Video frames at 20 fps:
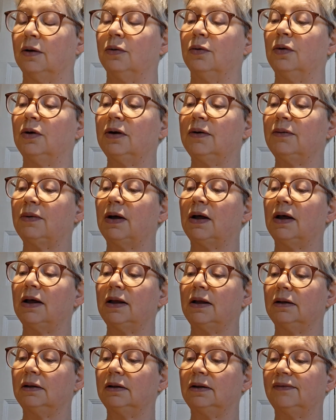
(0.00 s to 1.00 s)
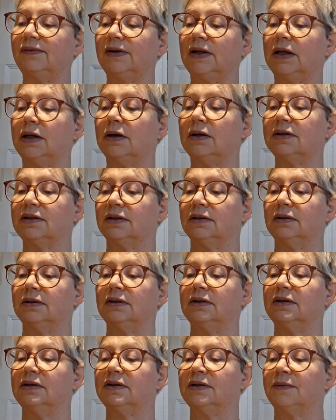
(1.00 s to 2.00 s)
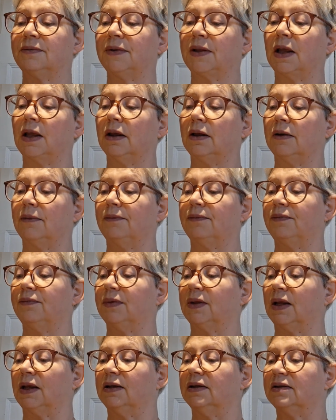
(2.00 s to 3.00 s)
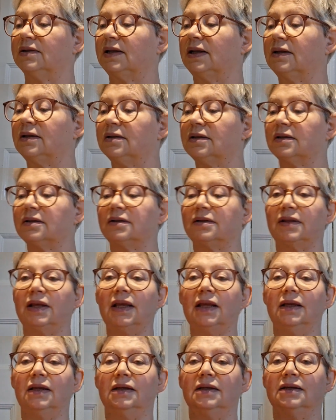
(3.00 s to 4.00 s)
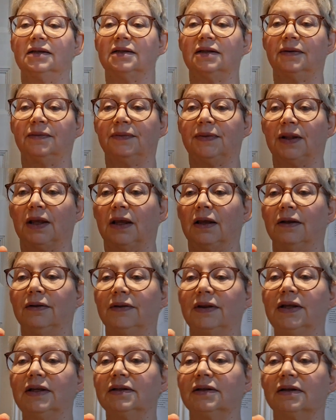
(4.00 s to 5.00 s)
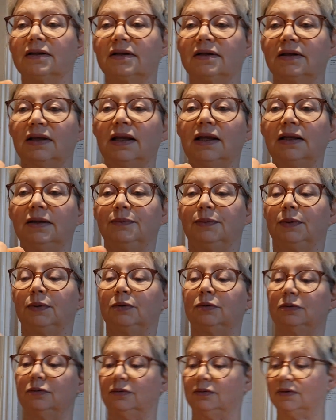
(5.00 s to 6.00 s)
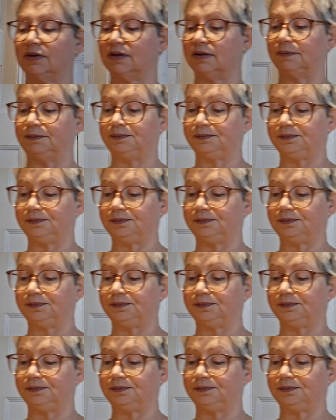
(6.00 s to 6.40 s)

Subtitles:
one of my lovely cousins sent us these. These are seed balls,